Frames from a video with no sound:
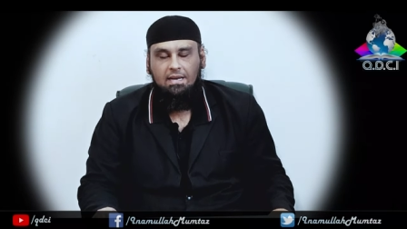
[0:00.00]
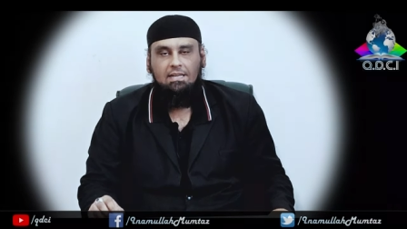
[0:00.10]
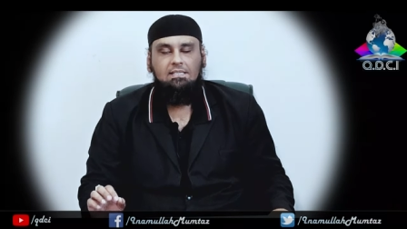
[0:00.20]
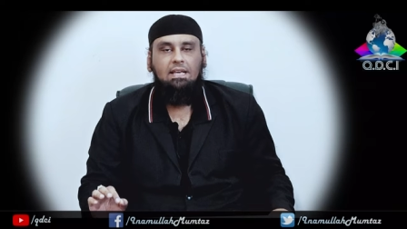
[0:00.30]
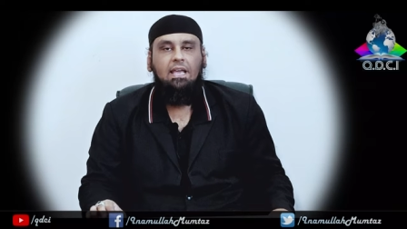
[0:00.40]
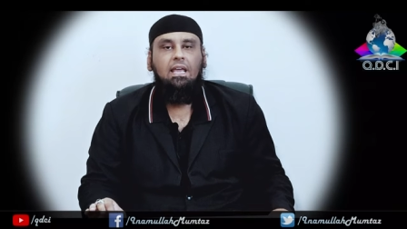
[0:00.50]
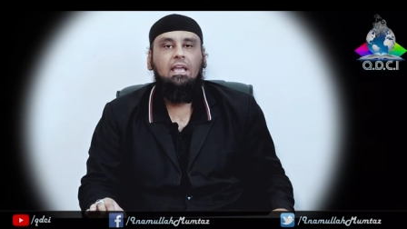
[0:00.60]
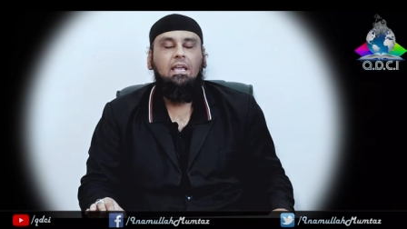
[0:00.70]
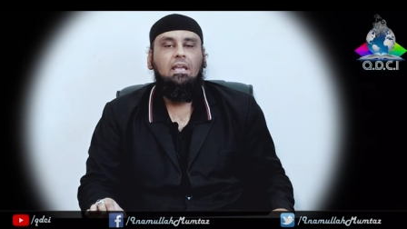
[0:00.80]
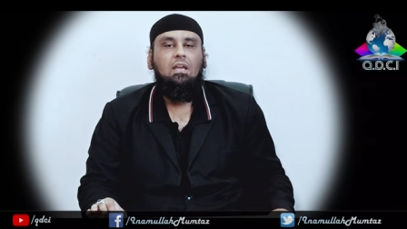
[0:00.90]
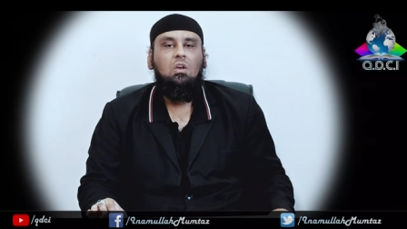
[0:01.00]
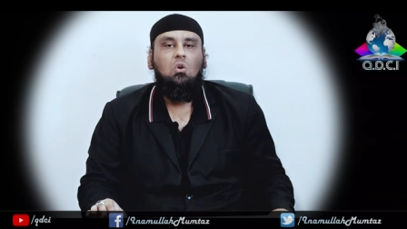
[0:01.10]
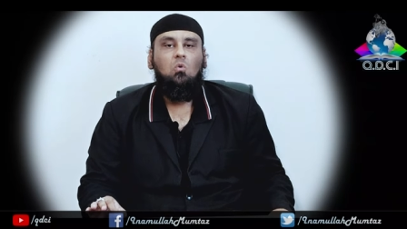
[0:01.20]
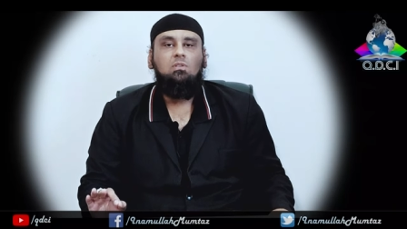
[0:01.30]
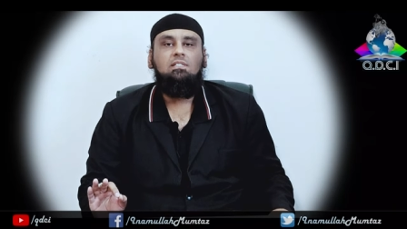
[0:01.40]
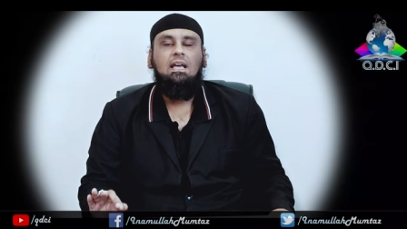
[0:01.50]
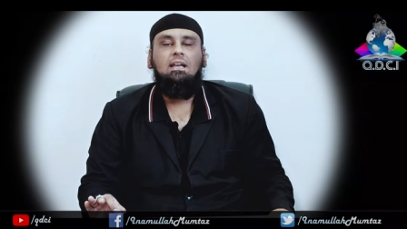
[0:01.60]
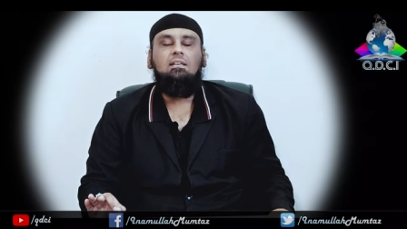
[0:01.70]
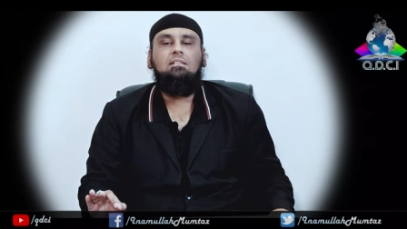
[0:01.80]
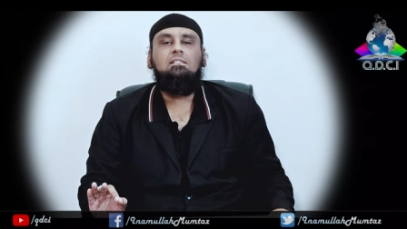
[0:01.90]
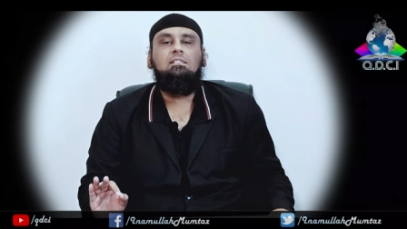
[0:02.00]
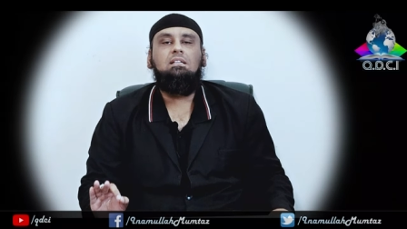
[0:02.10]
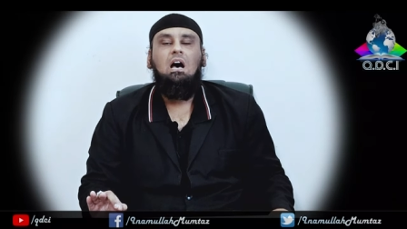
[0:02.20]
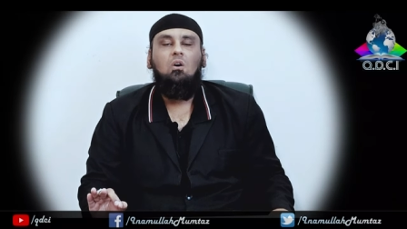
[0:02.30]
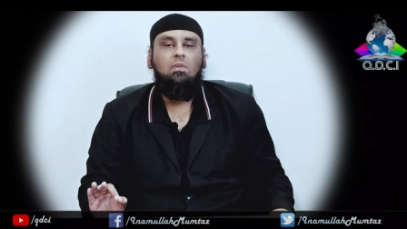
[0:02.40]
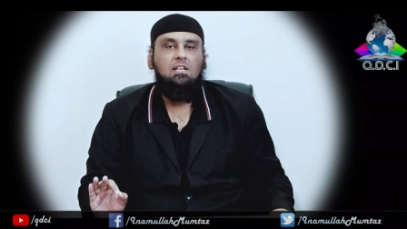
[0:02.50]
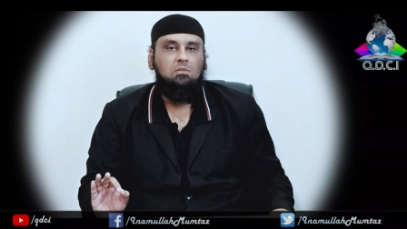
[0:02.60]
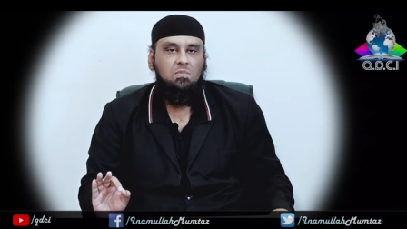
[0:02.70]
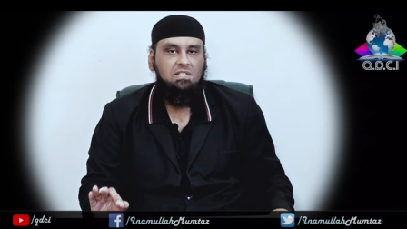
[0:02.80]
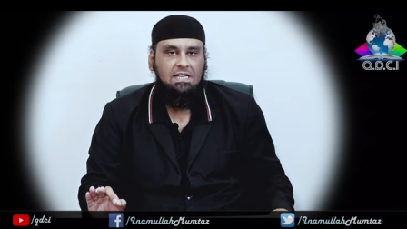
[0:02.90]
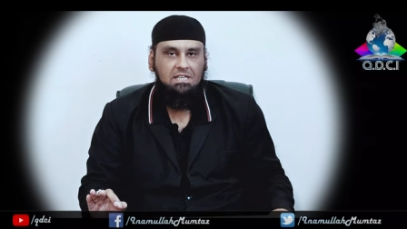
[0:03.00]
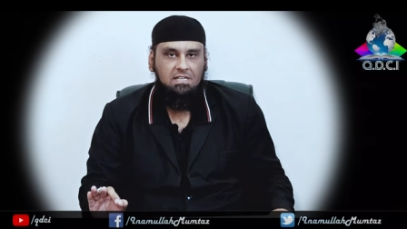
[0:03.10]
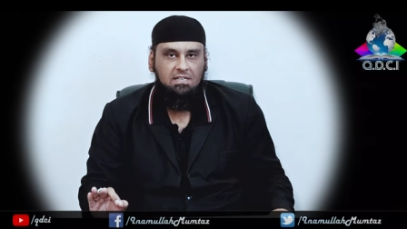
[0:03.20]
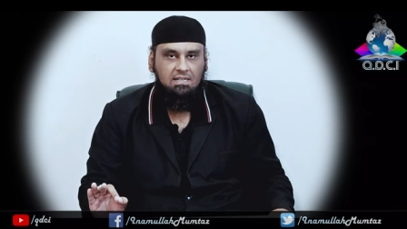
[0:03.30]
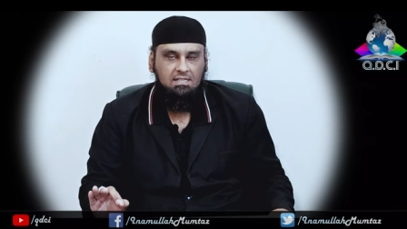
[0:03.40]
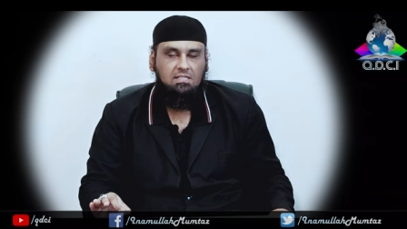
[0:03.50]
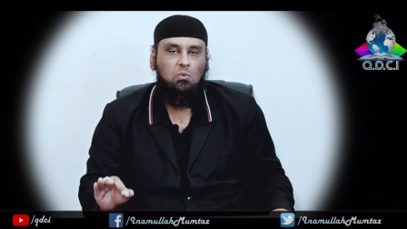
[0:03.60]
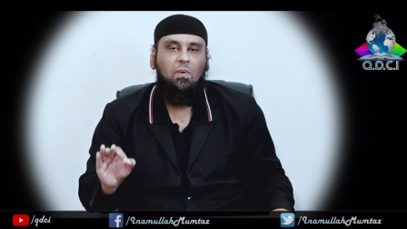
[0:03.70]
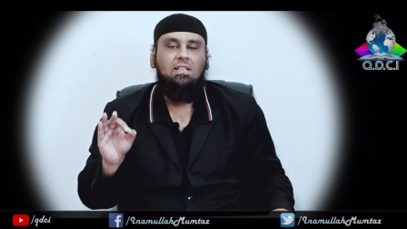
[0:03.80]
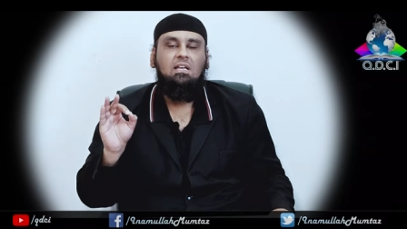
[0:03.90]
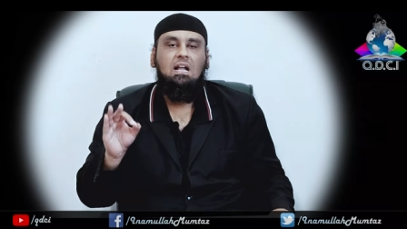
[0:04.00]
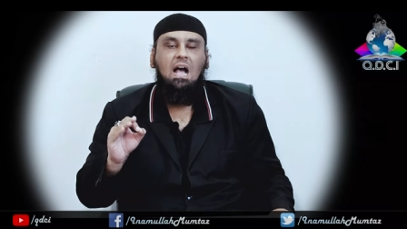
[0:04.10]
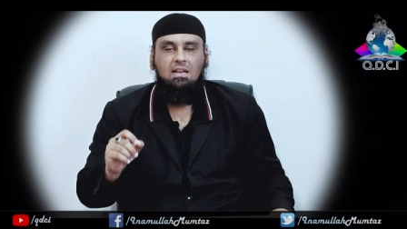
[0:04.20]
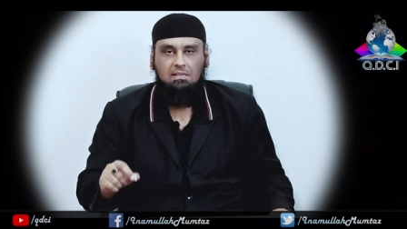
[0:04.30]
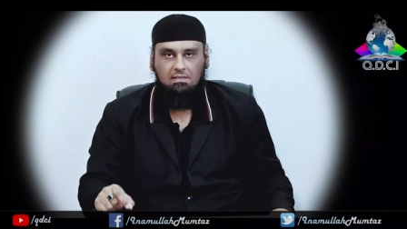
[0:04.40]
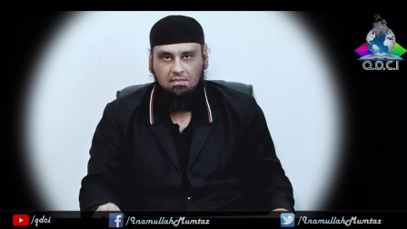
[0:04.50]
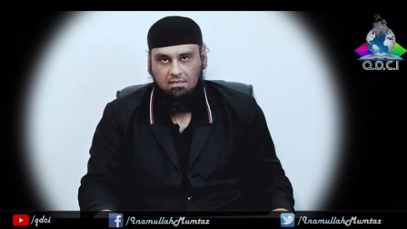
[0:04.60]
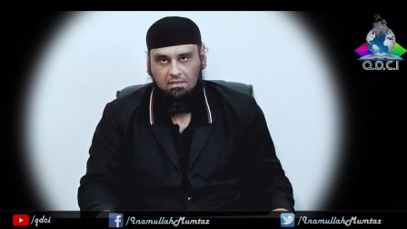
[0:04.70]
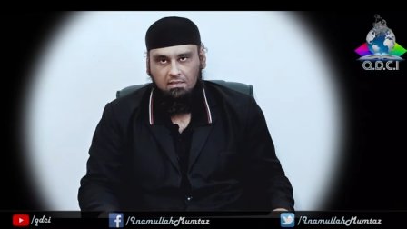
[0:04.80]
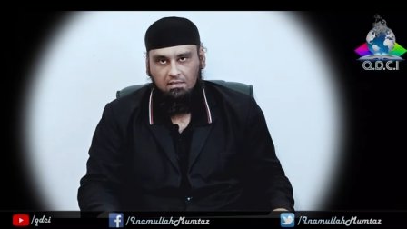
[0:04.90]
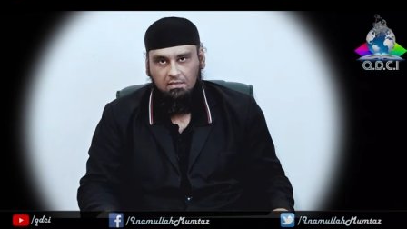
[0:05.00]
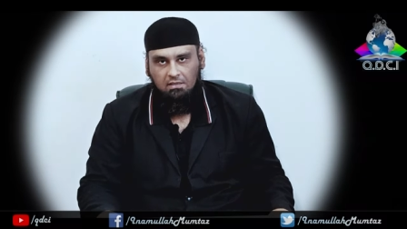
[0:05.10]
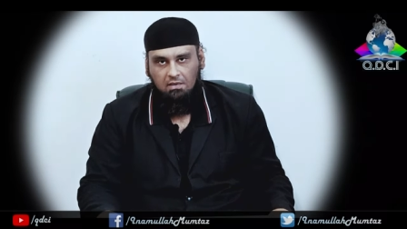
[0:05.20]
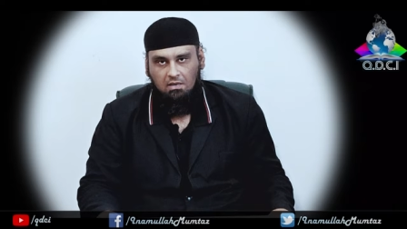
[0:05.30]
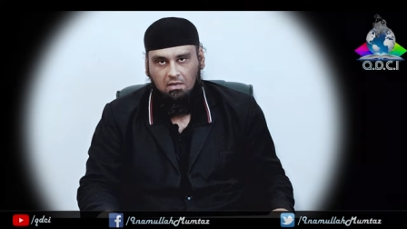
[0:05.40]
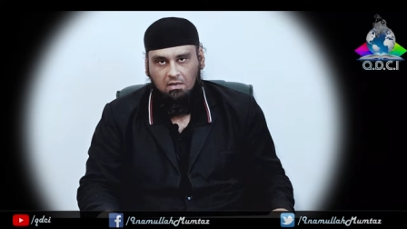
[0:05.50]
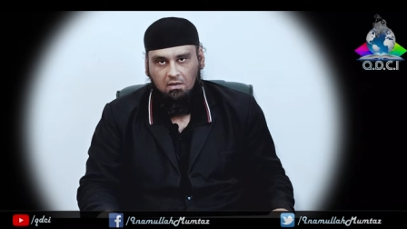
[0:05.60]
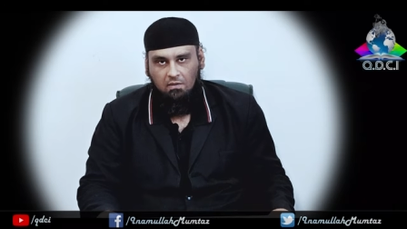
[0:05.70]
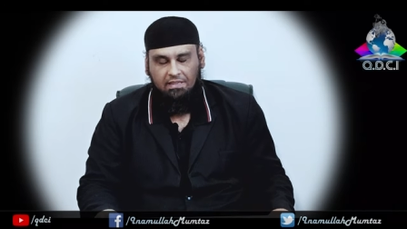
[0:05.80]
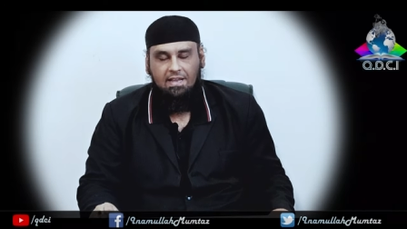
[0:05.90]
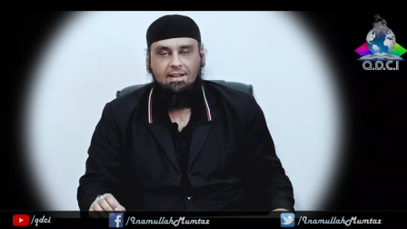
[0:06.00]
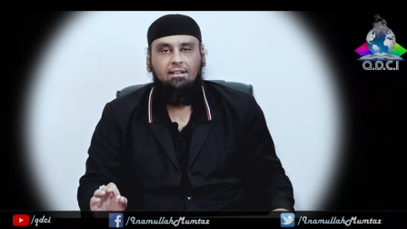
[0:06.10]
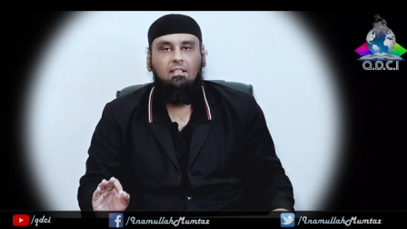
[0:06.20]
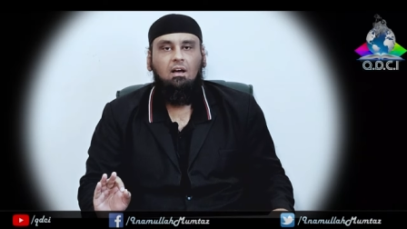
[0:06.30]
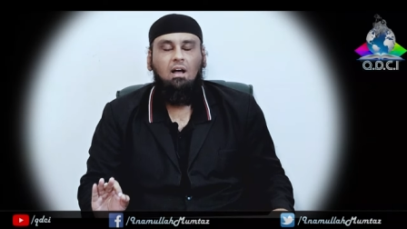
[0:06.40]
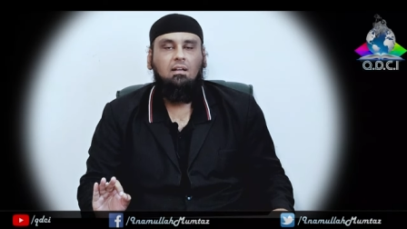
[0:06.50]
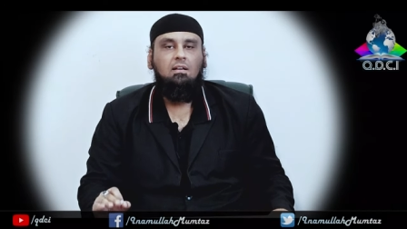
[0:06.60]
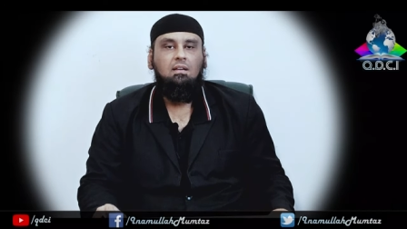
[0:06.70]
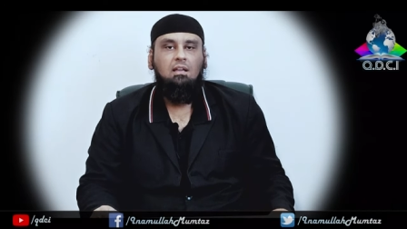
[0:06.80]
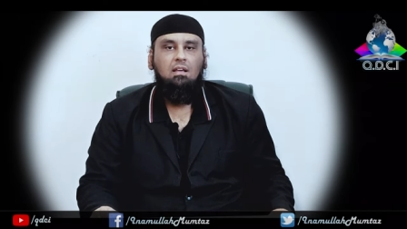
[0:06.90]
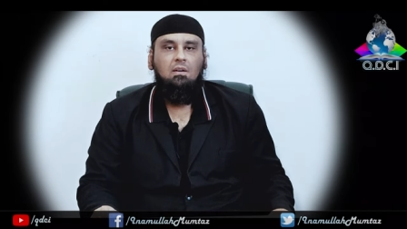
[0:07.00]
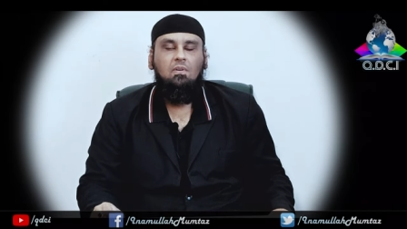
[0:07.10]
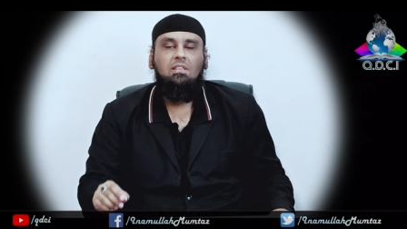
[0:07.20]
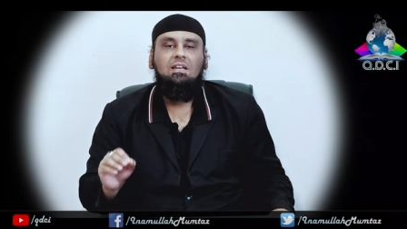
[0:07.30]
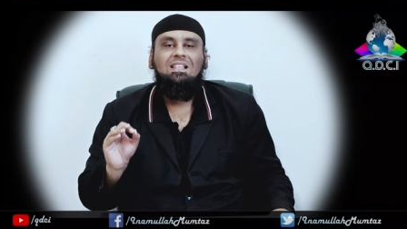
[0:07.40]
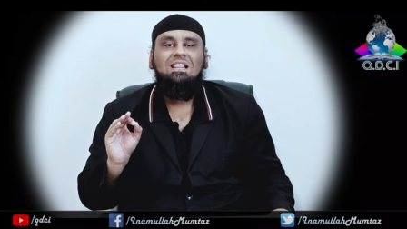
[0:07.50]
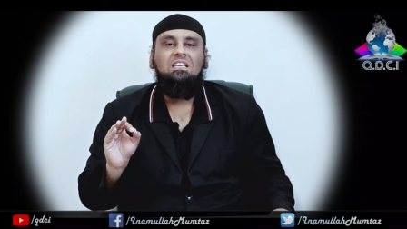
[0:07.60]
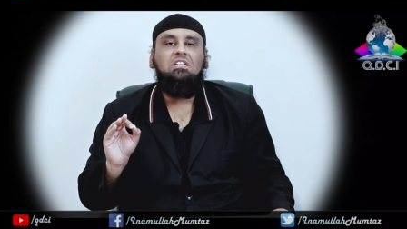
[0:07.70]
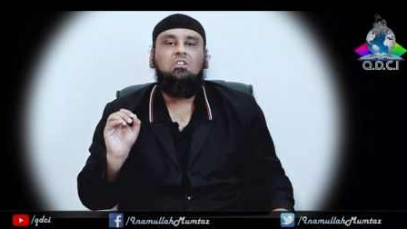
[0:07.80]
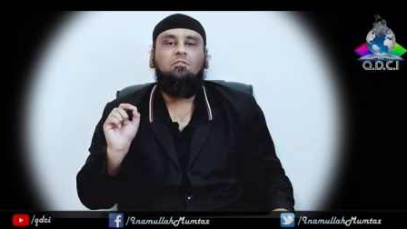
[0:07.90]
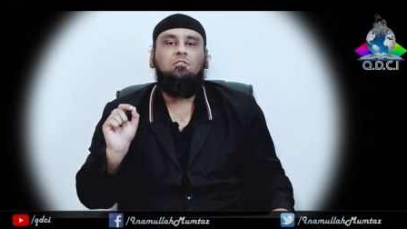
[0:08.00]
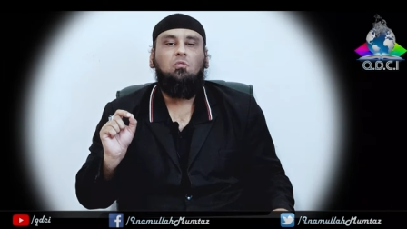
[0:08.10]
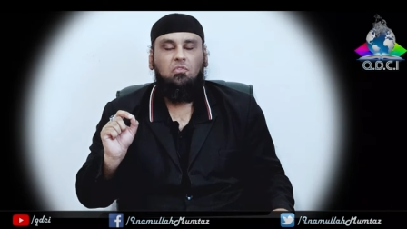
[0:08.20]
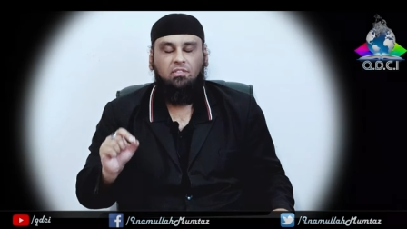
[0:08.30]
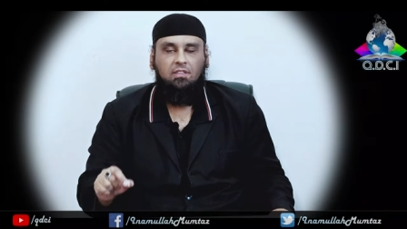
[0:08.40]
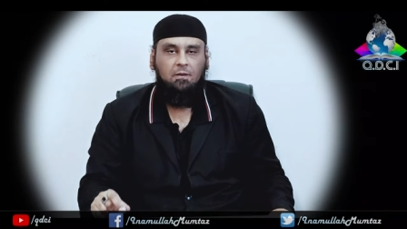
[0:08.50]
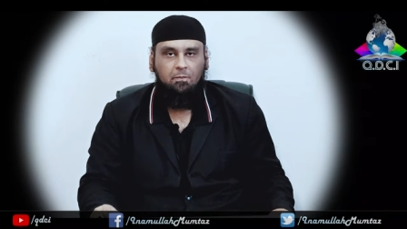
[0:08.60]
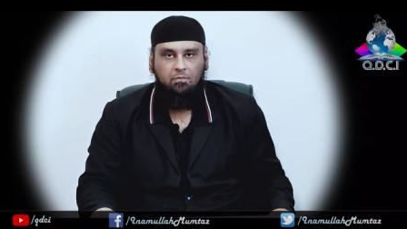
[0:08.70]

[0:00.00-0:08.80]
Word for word: It is He who sends down His messengers with guidance. with Wadeen al haq, with the religion of truth.